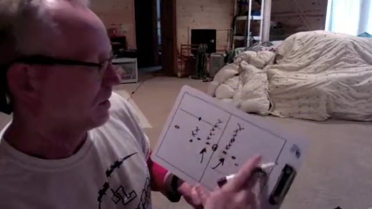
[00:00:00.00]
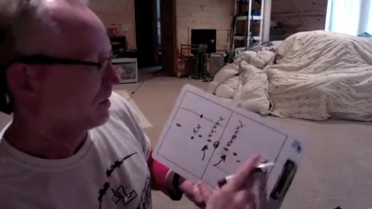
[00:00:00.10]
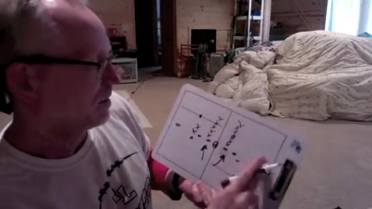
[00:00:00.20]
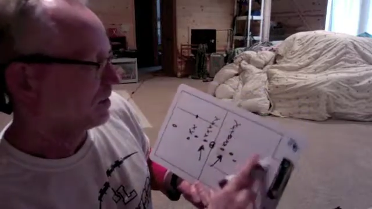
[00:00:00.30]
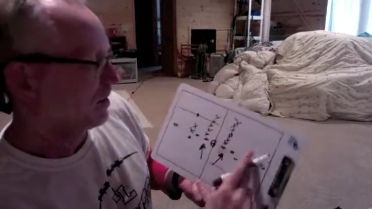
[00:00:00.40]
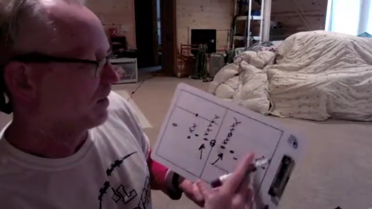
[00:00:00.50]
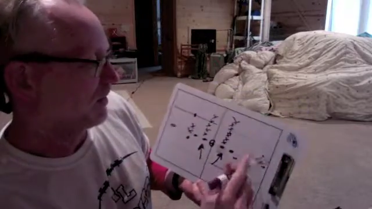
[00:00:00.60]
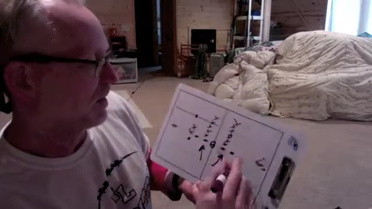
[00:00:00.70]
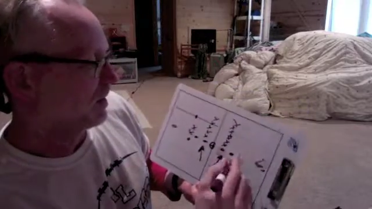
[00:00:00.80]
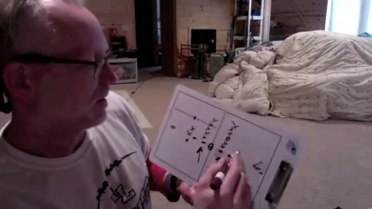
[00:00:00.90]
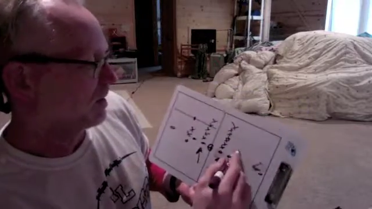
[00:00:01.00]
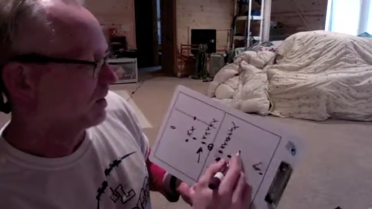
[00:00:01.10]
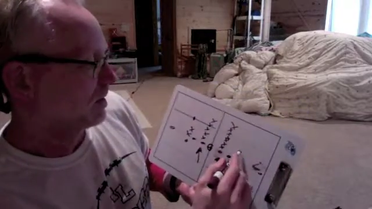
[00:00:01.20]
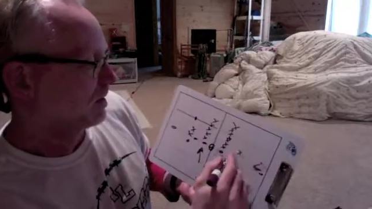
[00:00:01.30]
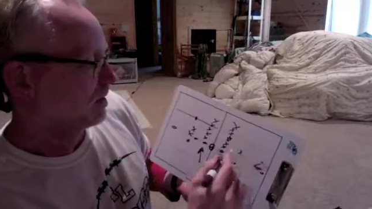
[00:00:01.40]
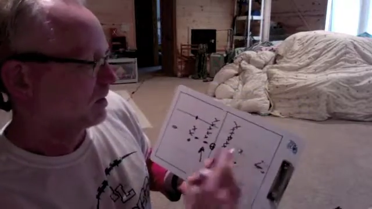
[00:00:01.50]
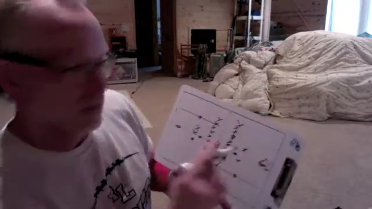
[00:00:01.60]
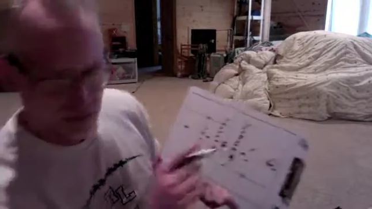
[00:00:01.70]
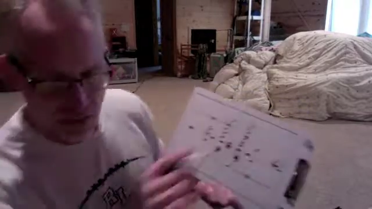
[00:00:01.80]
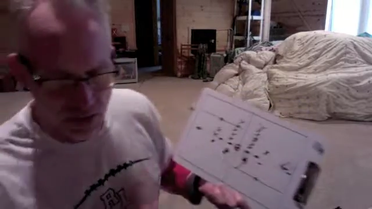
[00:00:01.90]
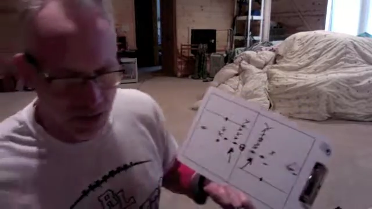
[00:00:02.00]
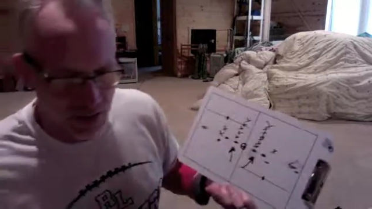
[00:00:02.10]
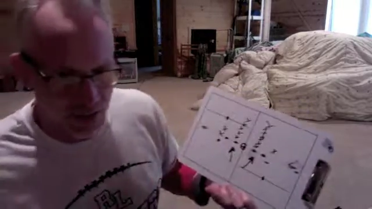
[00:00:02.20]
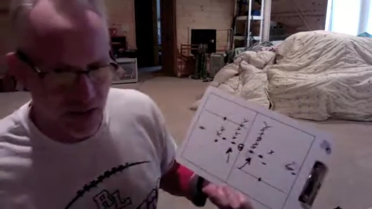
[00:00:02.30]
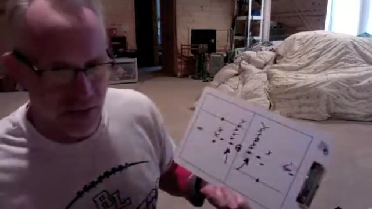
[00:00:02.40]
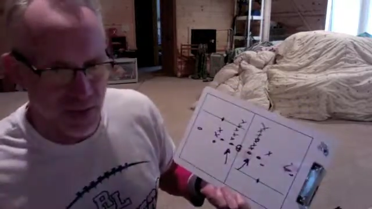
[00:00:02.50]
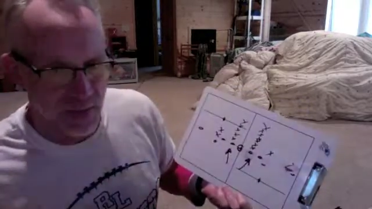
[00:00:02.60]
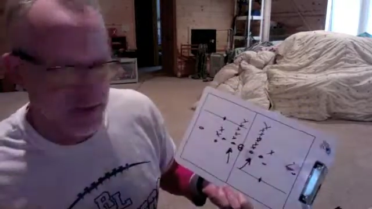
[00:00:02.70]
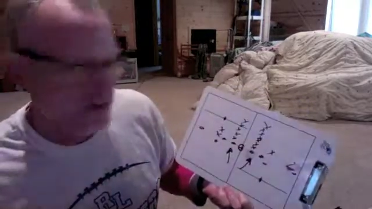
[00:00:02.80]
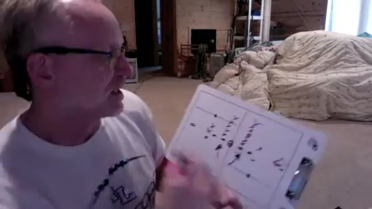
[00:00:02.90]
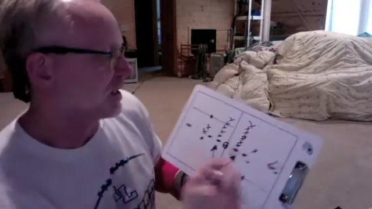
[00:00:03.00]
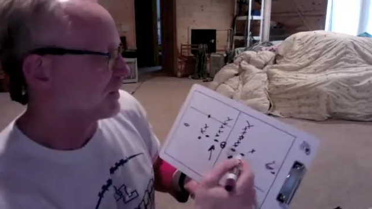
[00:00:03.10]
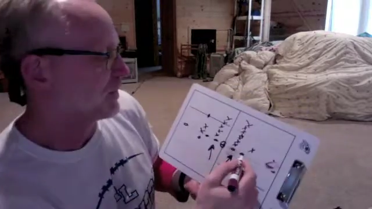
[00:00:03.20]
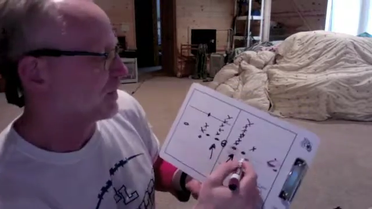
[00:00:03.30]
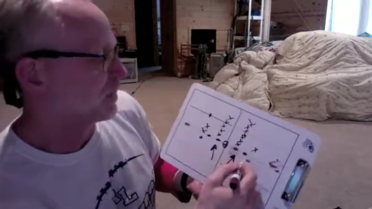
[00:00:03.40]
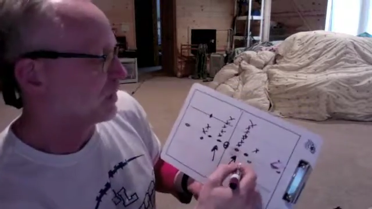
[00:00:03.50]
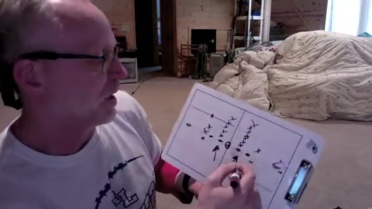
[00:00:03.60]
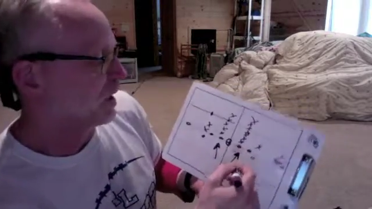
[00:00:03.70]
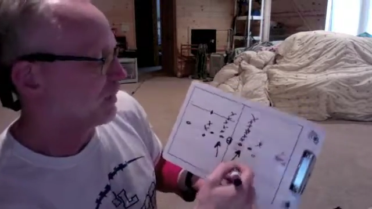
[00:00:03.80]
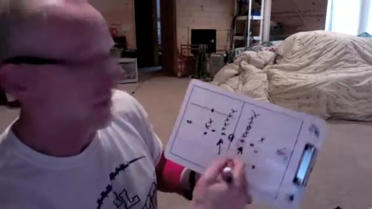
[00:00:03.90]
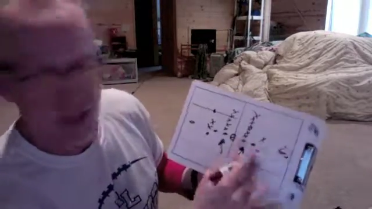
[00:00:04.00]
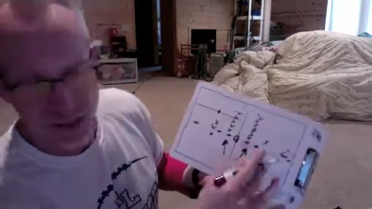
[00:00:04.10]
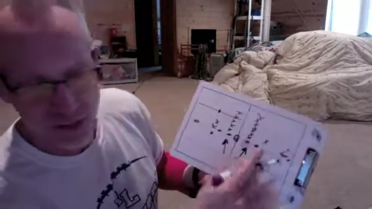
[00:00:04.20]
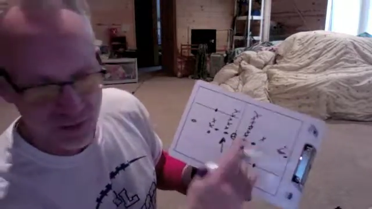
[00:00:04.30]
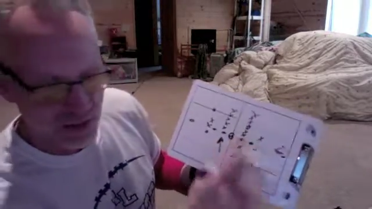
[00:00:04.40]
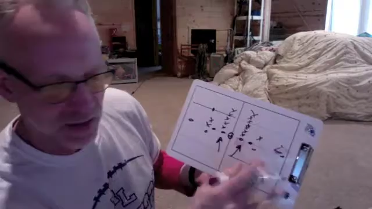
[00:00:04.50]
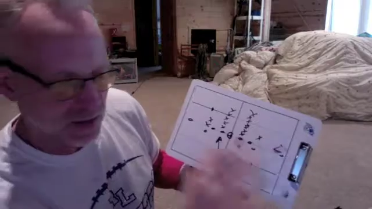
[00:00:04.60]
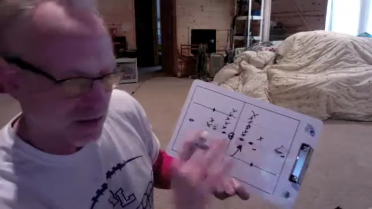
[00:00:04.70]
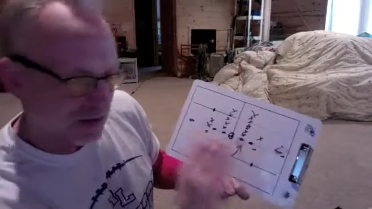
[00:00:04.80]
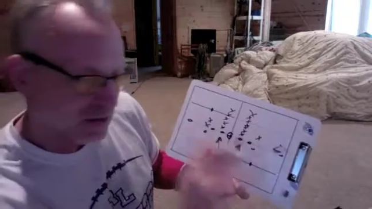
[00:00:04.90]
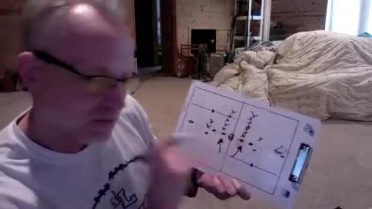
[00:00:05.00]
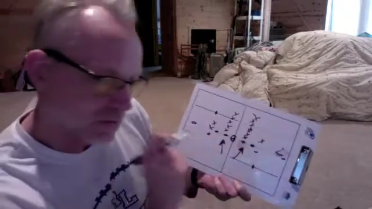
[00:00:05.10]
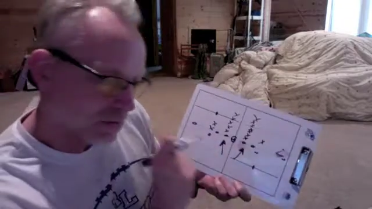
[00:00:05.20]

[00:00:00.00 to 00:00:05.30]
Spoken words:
(no speaker visible)